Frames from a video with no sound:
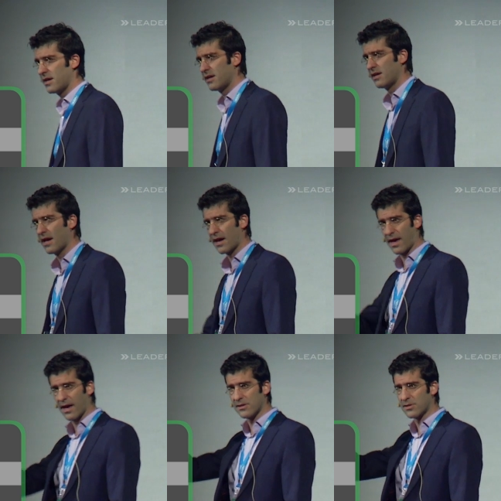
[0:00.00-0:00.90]
uh,
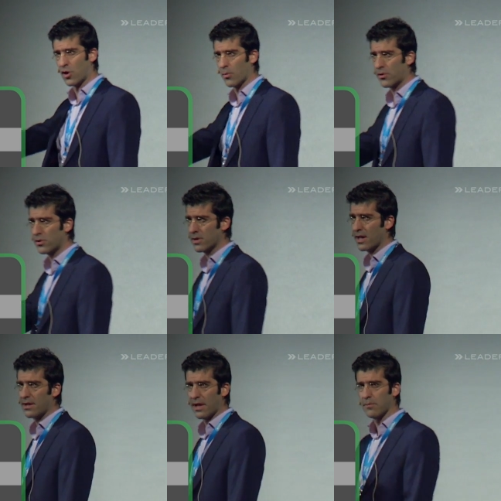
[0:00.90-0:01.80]
again, Tomer,
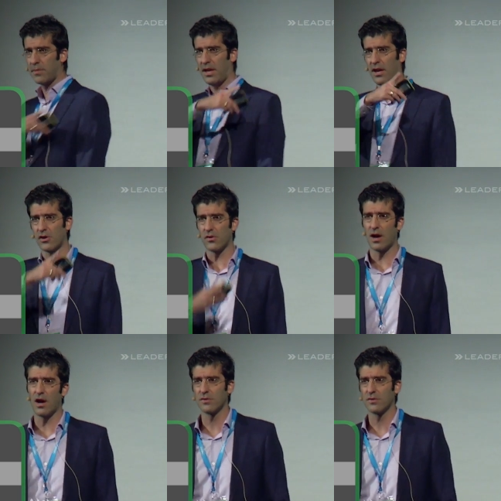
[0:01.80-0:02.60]
and I'll be here